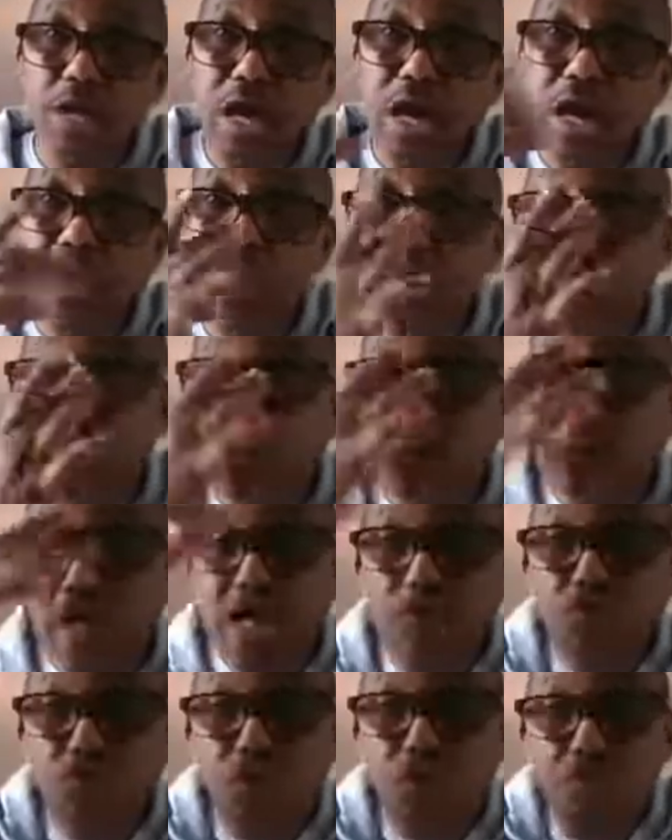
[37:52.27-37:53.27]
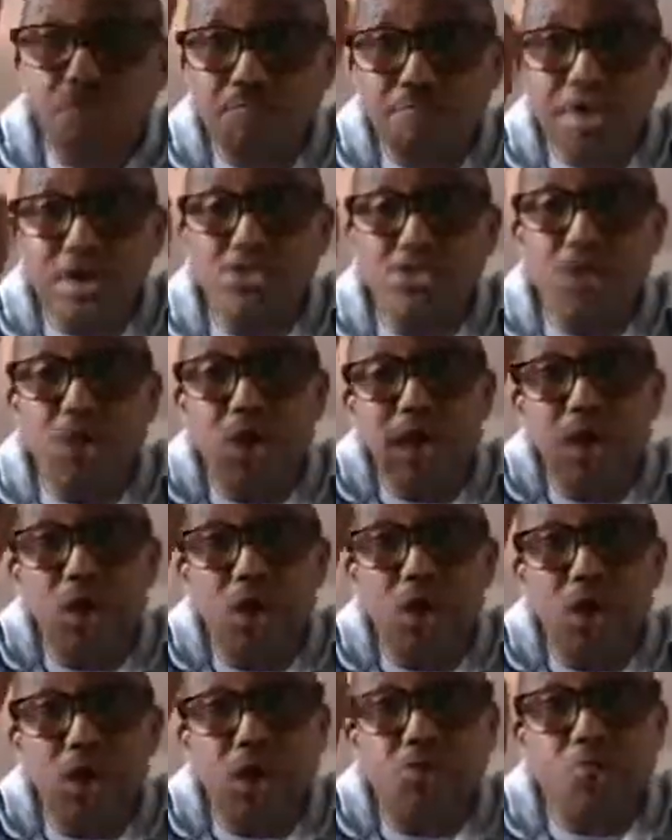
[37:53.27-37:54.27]
I'll tell you, there is no major
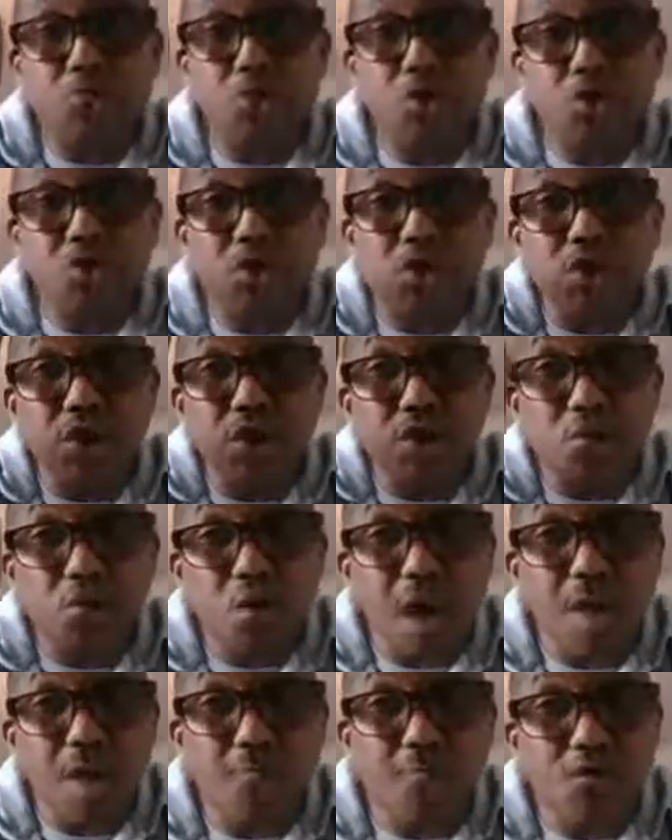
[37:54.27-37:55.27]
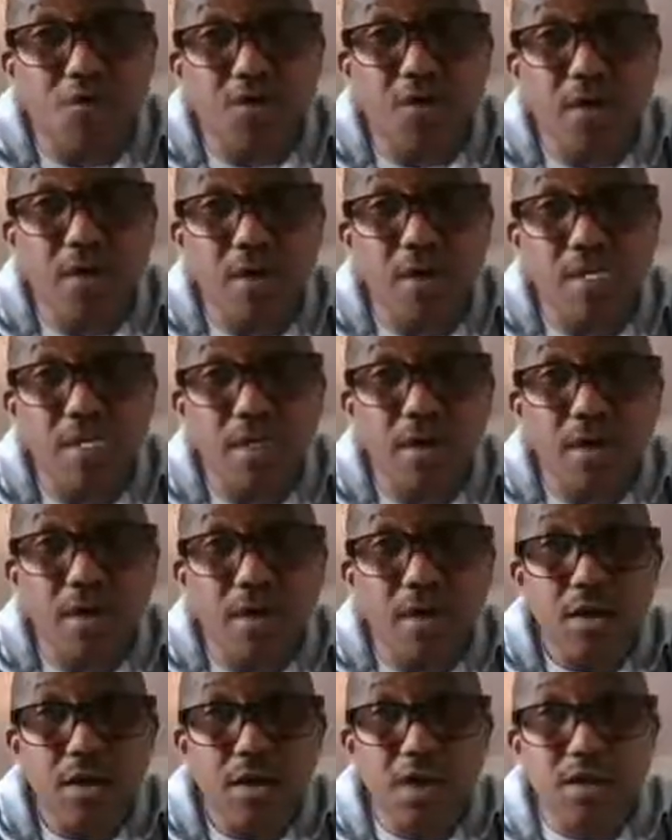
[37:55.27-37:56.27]
oil exploration that will happen
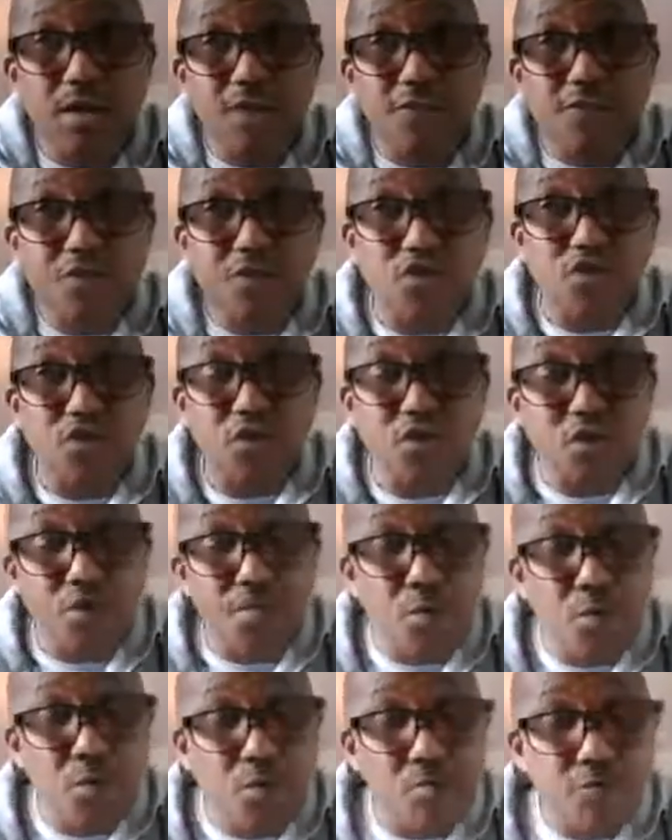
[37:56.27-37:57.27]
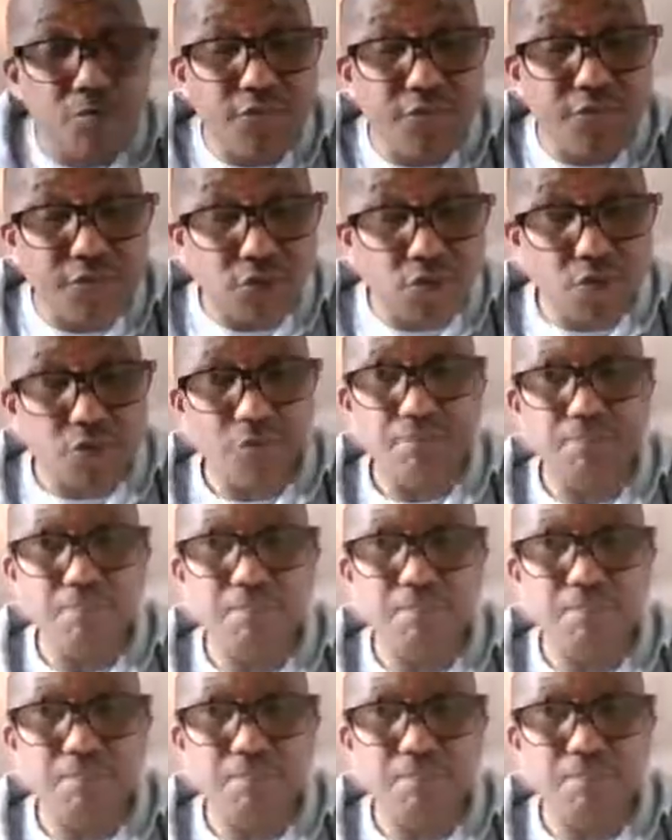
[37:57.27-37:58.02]
in the foreseeable future